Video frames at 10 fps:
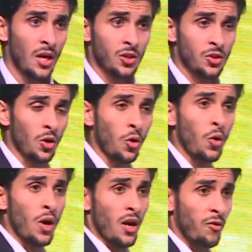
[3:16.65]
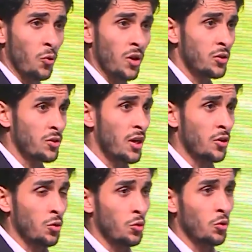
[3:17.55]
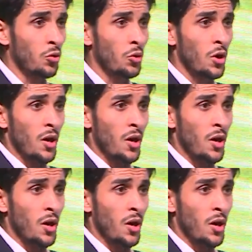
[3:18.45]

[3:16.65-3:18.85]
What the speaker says: So if we're trying to do